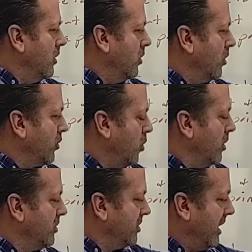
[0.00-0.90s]
Or
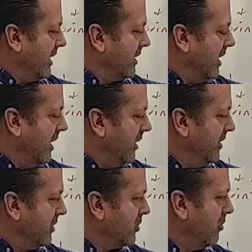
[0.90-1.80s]
towards like
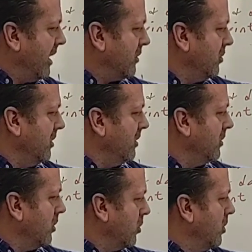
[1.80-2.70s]
this direction?
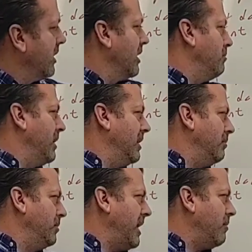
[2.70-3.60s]
Or will it get bent
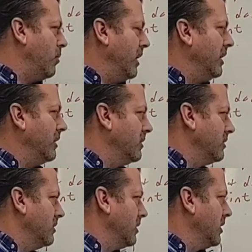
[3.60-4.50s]
up that way?
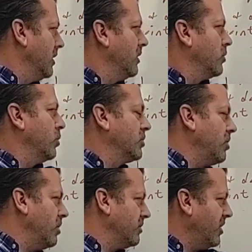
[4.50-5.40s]
Towards the
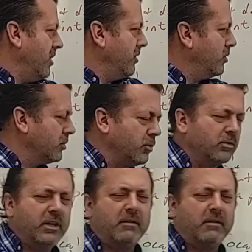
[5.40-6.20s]
horizontal or towards